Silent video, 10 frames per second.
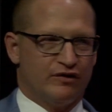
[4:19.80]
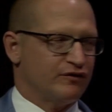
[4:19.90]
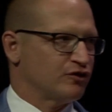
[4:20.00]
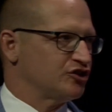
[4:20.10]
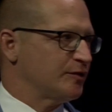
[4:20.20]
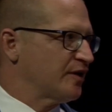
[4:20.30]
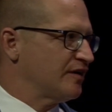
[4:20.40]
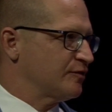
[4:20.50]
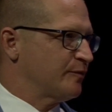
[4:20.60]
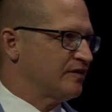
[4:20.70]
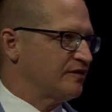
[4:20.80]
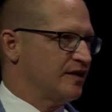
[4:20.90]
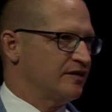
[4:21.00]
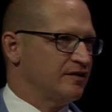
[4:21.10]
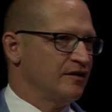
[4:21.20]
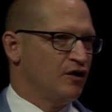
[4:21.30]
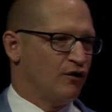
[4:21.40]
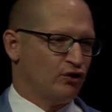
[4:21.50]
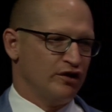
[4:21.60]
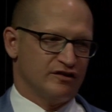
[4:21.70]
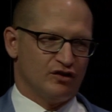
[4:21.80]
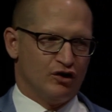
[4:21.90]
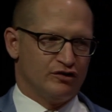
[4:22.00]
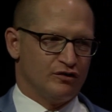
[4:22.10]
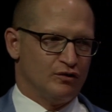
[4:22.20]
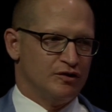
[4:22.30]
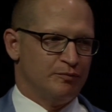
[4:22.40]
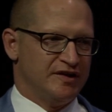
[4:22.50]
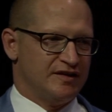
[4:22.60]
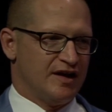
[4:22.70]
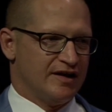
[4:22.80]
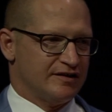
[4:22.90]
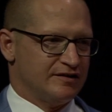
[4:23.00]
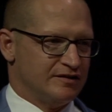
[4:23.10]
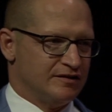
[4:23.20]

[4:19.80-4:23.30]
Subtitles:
stock shape customers. And of course, it's also a bit like,